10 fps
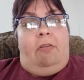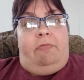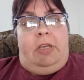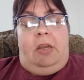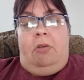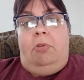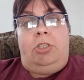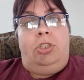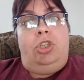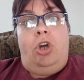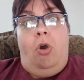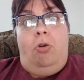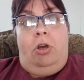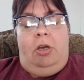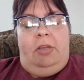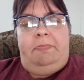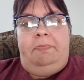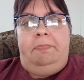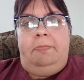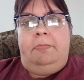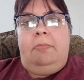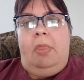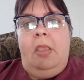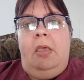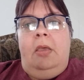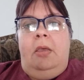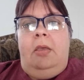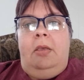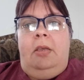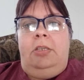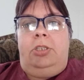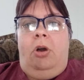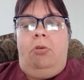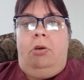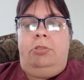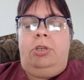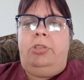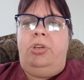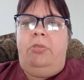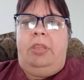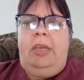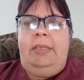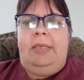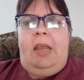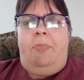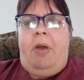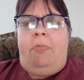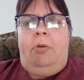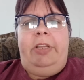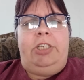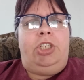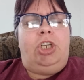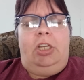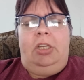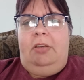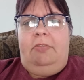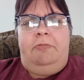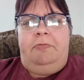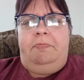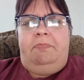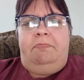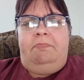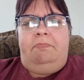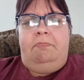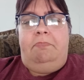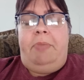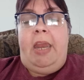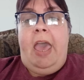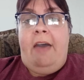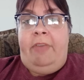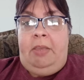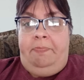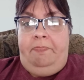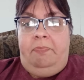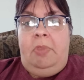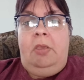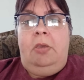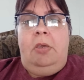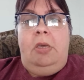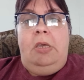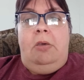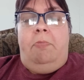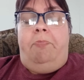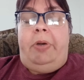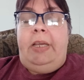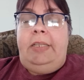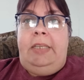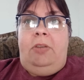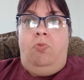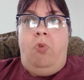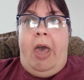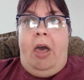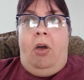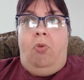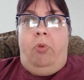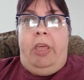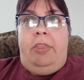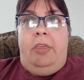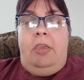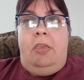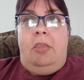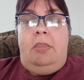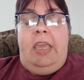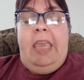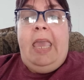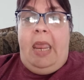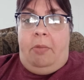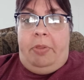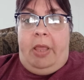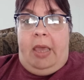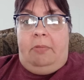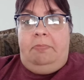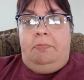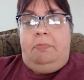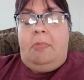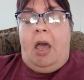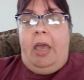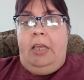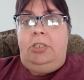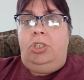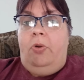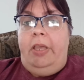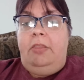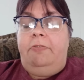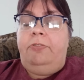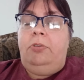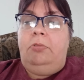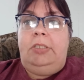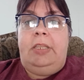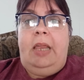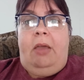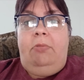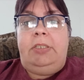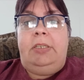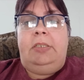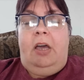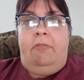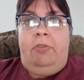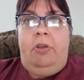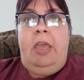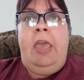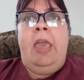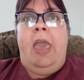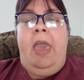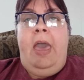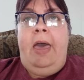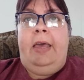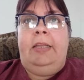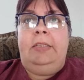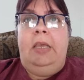it. It was so good. So those are two things that I probably shouldn't have been having, but I did well with the eating plan. I enjoyed the foods that I was discovering and